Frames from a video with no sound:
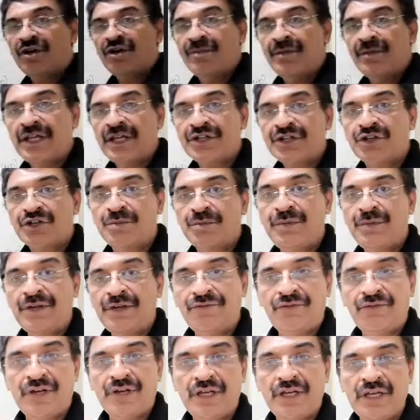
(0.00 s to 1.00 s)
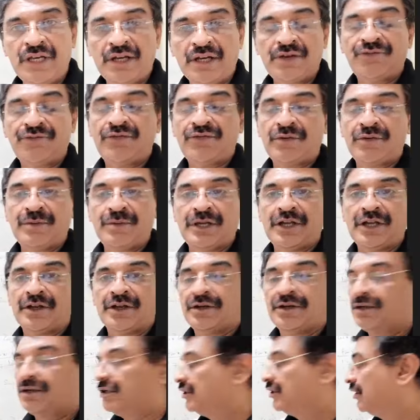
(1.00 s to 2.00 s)
formula should be very familiar.
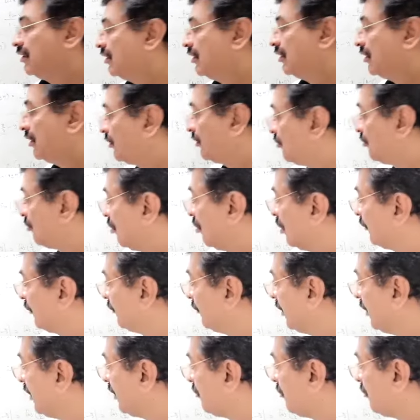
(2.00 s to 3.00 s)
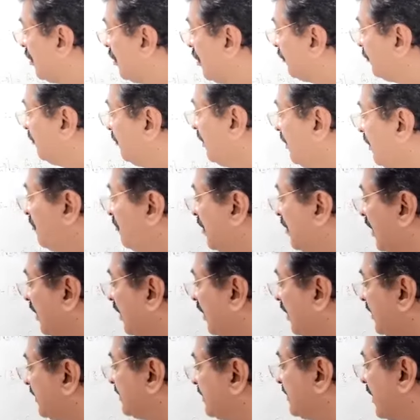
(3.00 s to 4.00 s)
Cos A, cos B
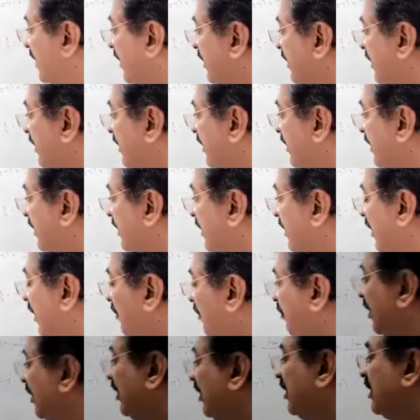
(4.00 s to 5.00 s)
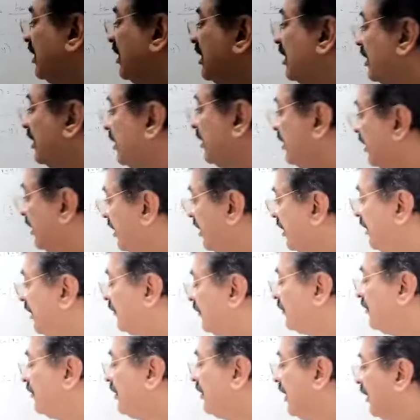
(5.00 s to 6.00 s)
minus sin A, sin B
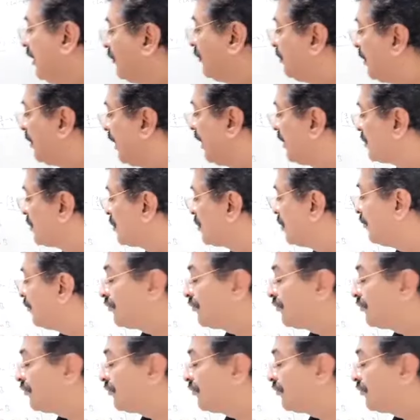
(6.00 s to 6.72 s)
is the expansion of